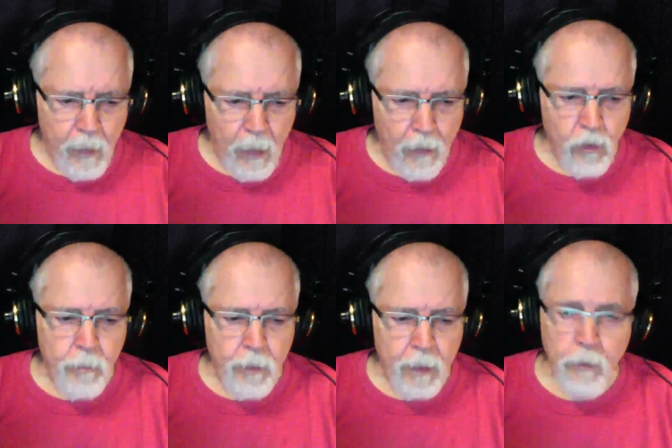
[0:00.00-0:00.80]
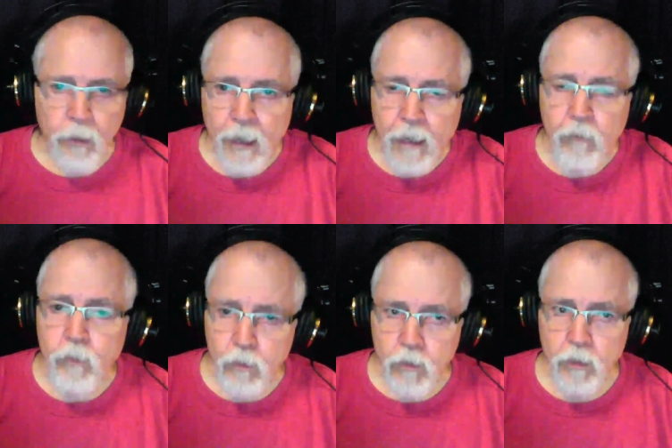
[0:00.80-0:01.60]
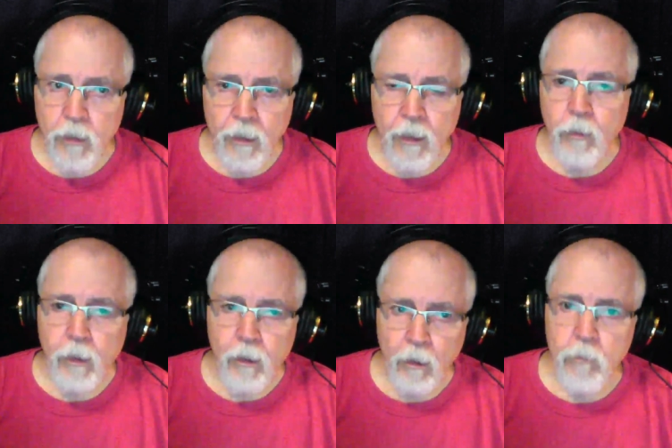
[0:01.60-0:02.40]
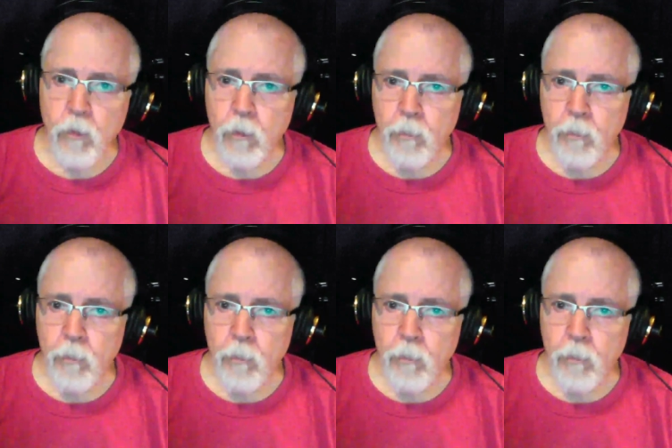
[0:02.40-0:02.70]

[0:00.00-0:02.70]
I should be able to give this thing either it comes with a